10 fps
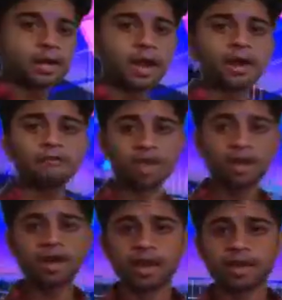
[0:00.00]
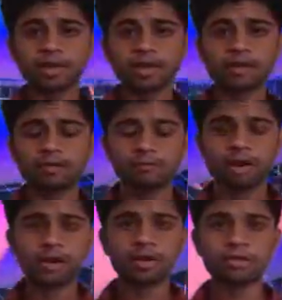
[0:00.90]
And when I
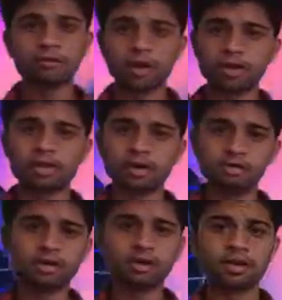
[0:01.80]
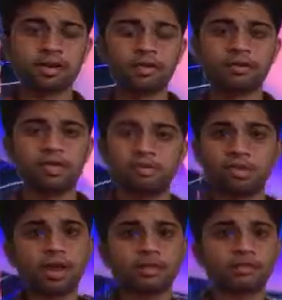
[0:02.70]
try to find the resultant of these
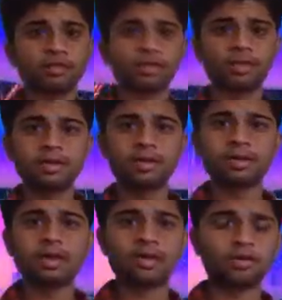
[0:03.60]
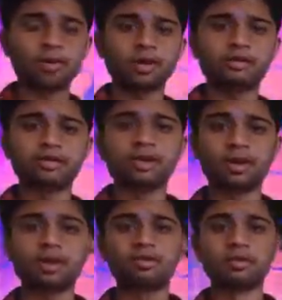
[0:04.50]
planes having mass
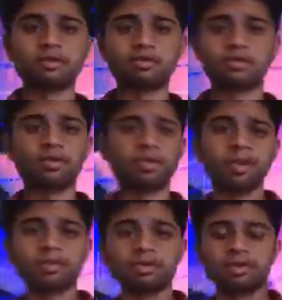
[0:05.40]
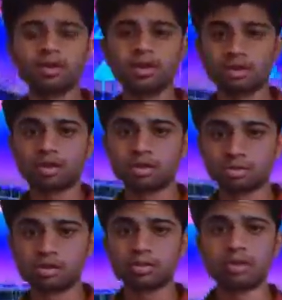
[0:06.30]
ranging from unit mass to the
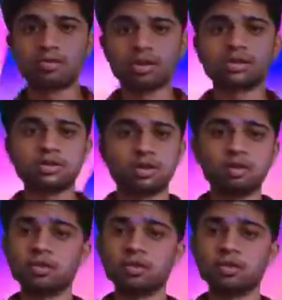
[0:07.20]
highest possible mass